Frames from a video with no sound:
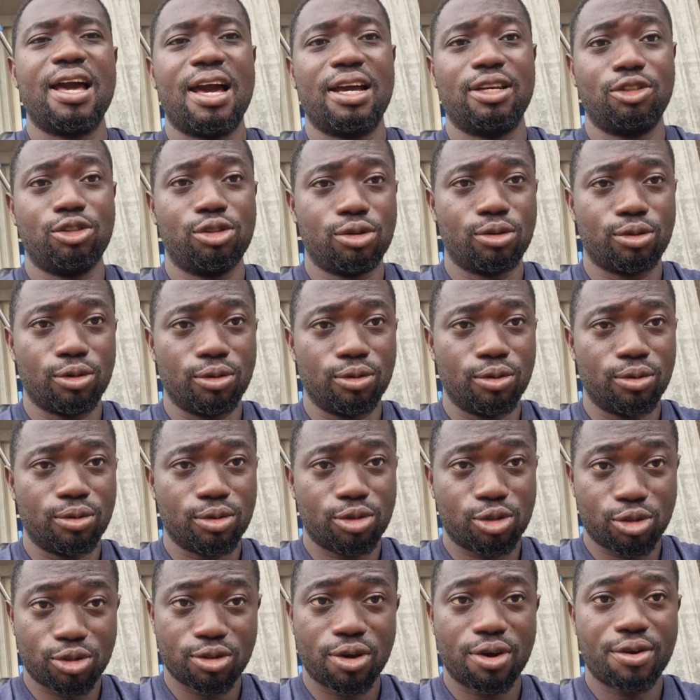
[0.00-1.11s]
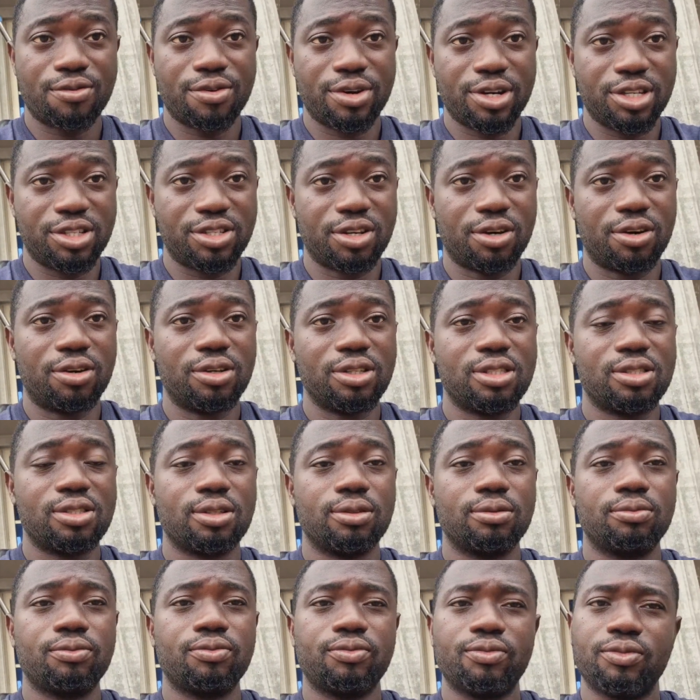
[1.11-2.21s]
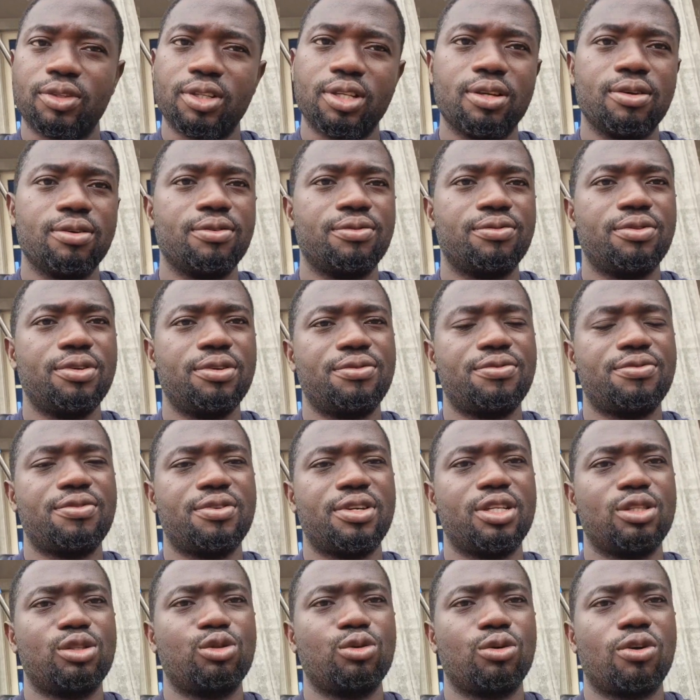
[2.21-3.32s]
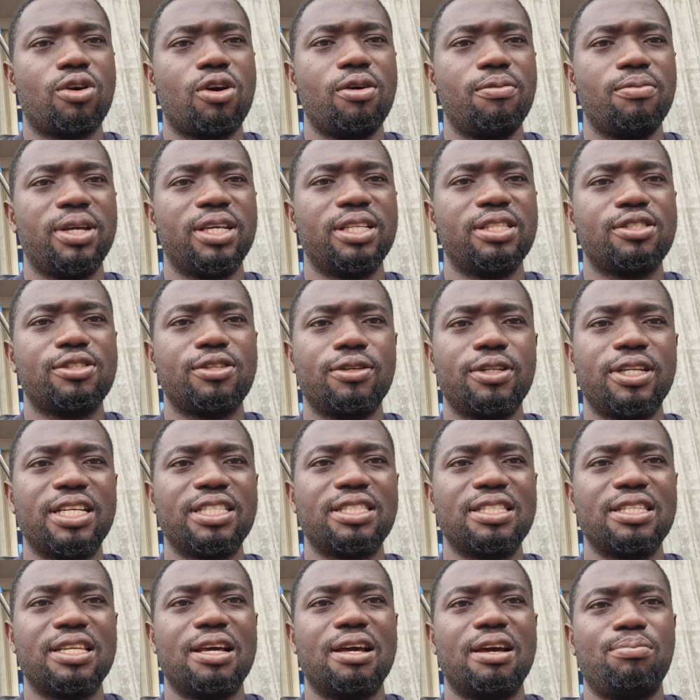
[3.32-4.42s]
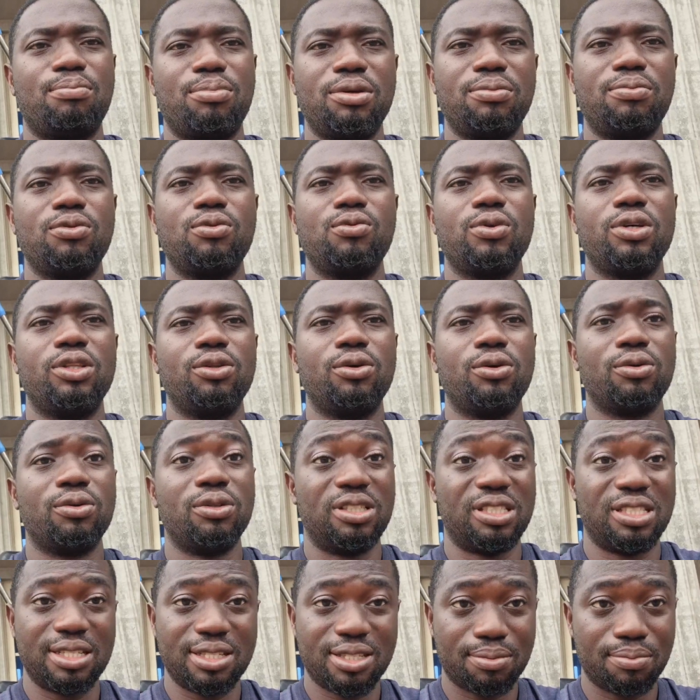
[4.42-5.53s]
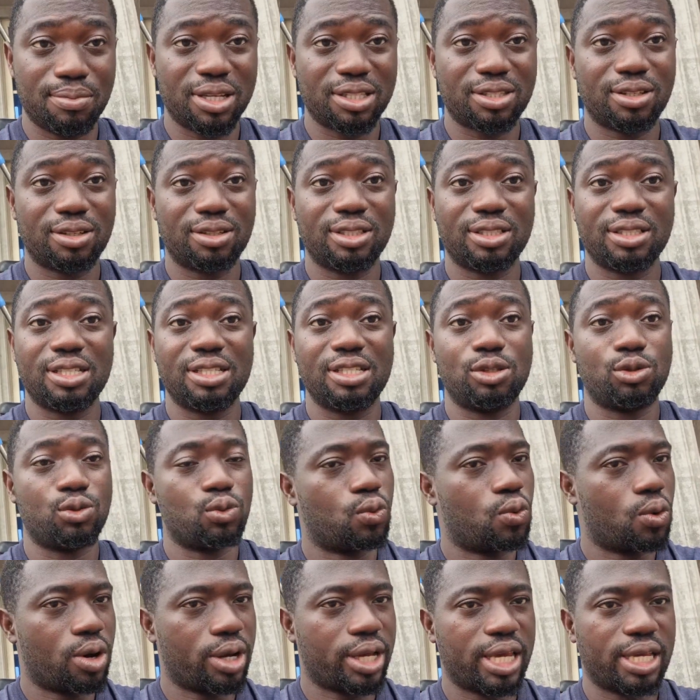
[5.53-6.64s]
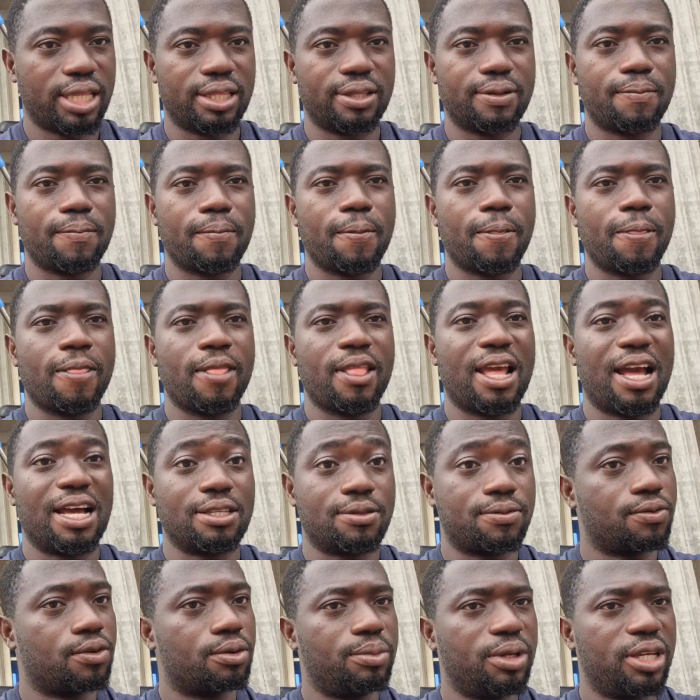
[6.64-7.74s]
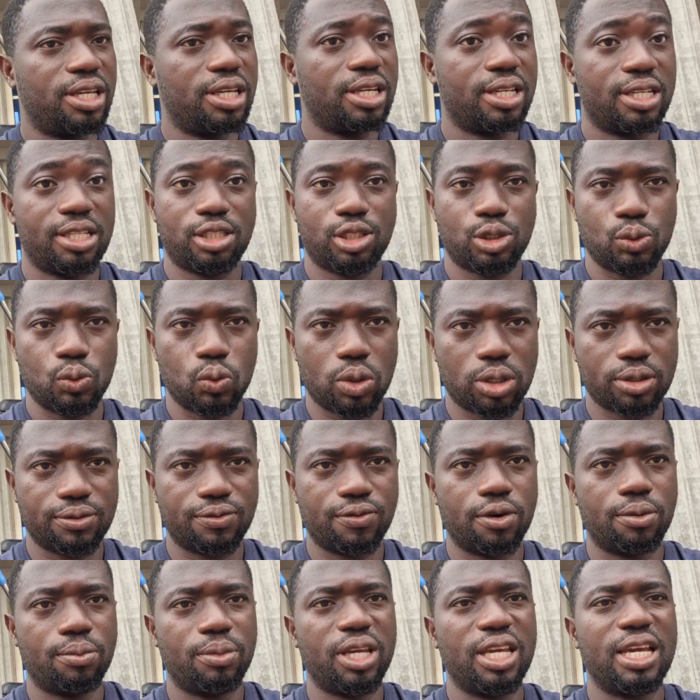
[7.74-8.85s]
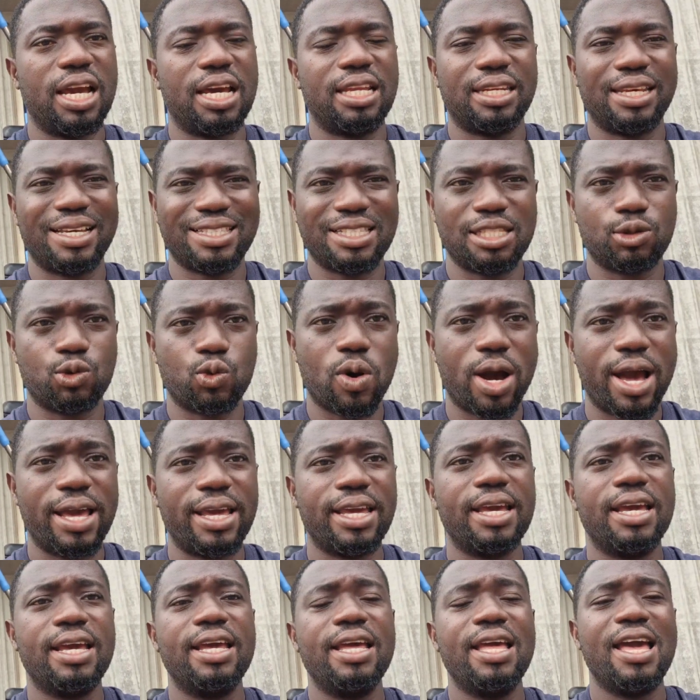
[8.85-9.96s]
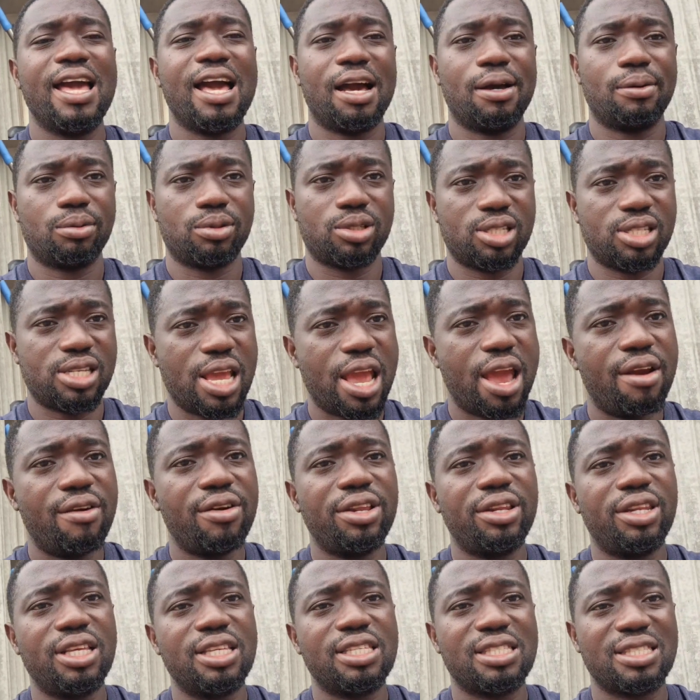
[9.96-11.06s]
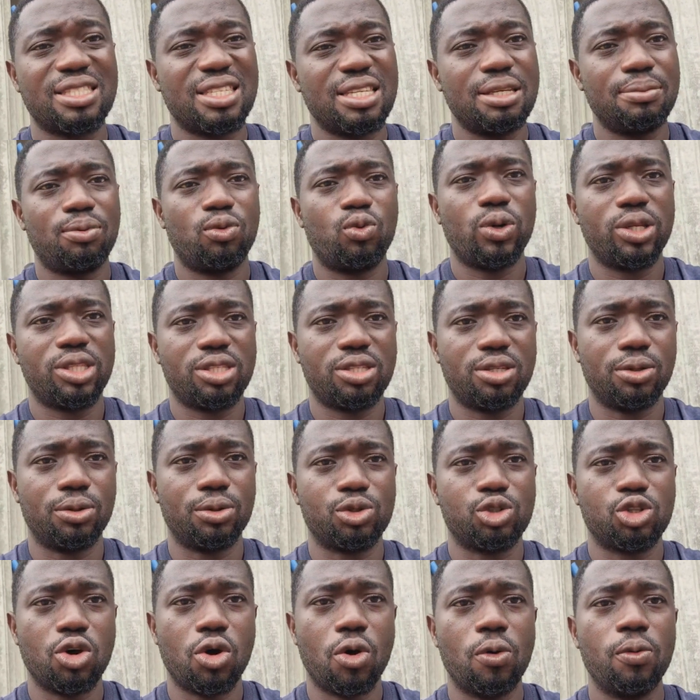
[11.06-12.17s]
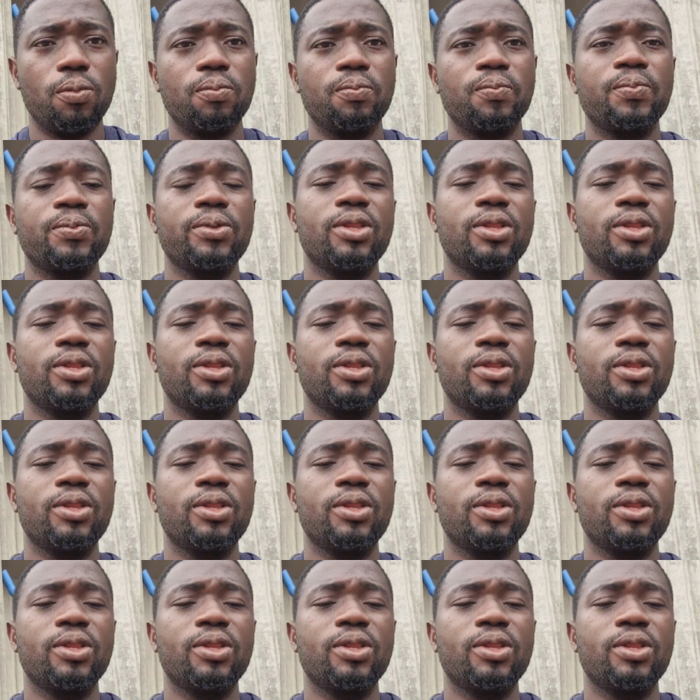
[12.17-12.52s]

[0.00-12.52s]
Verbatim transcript: and you saw results feel free to comment so that people will know this method is working as for me it's worked for me and that is why i'm sharing this tip with you so